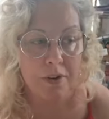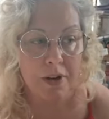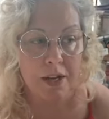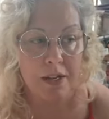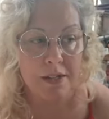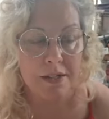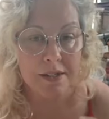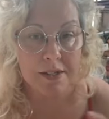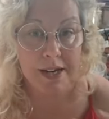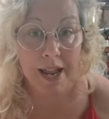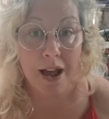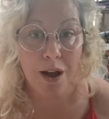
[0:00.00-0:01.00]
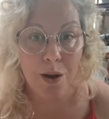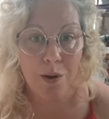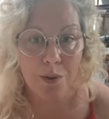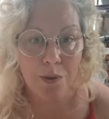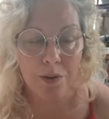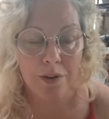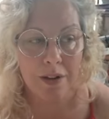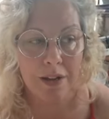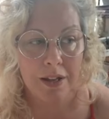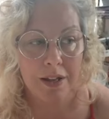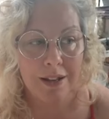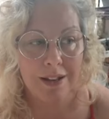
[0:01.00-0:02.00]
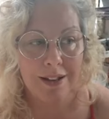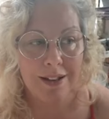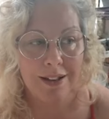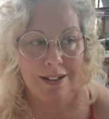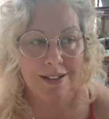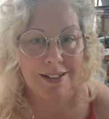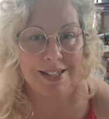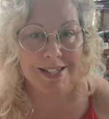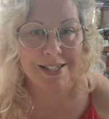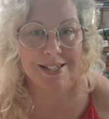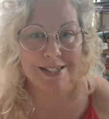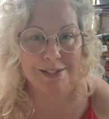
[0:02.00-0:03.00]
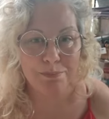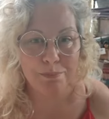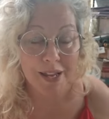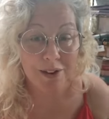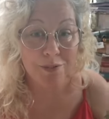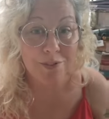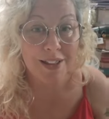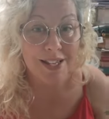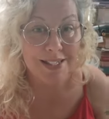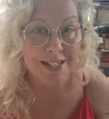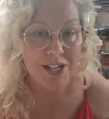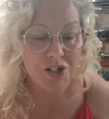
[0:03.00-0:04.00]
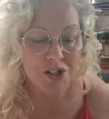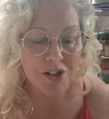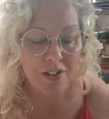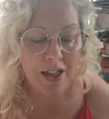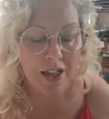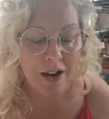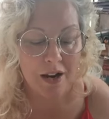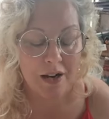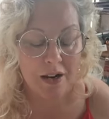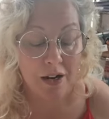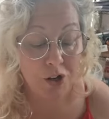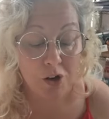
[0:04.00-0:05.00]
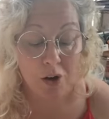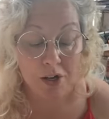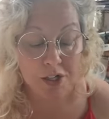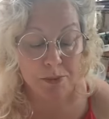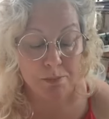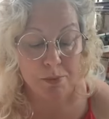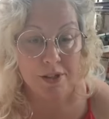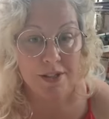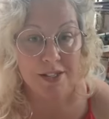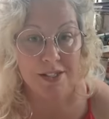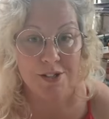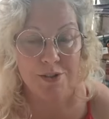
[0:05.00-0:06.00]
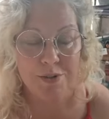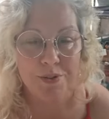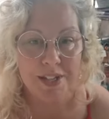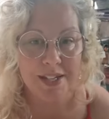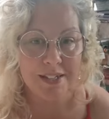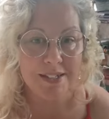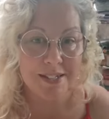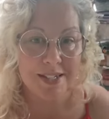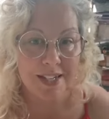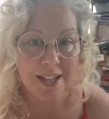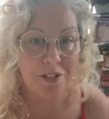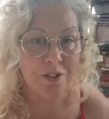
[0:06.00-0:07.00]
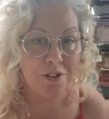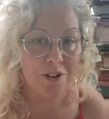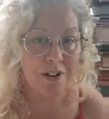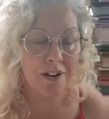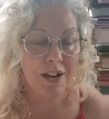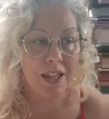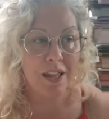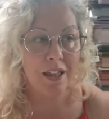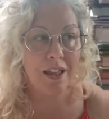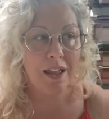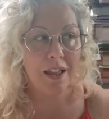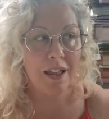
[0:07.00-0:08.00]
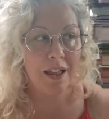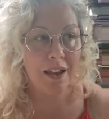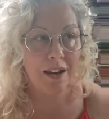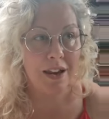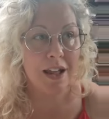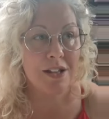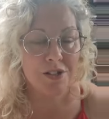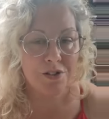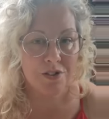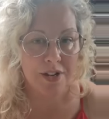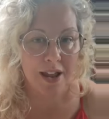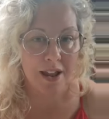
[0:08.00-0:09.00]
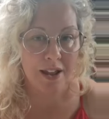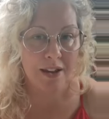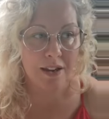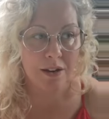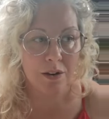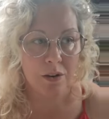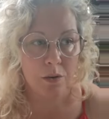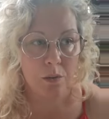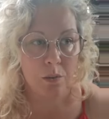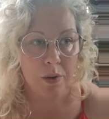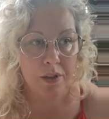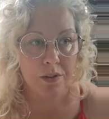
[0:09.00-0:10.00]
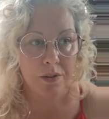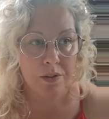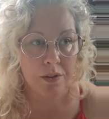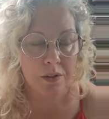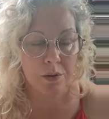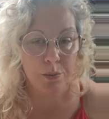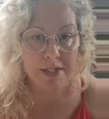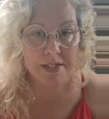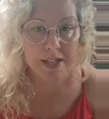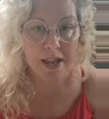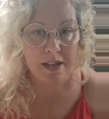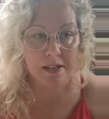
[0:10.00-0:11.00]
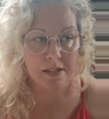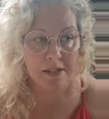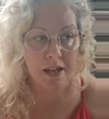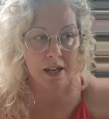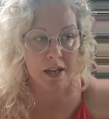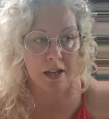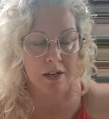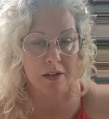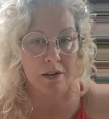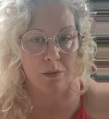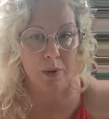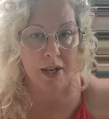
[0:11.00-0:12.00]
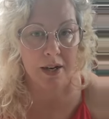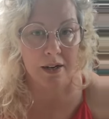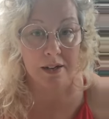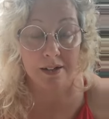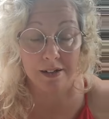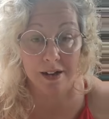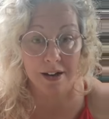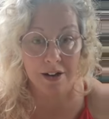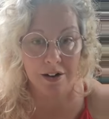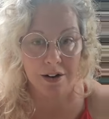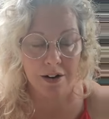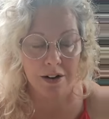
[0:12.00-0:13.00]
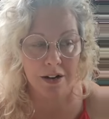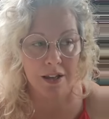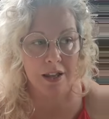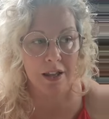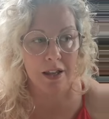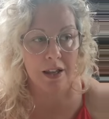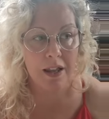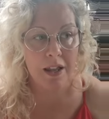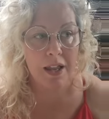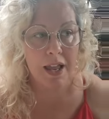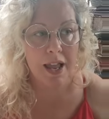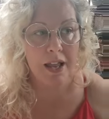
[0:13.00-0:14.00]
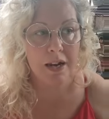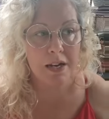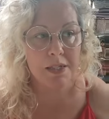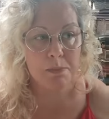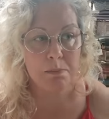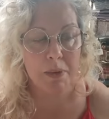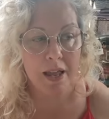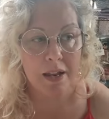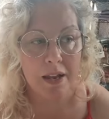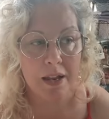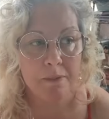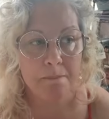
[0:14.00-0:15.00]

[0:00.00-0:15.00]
it's now this big realization that, I just put these two things together yesterday with Louise Hayes and Wayne Dyer. And it's been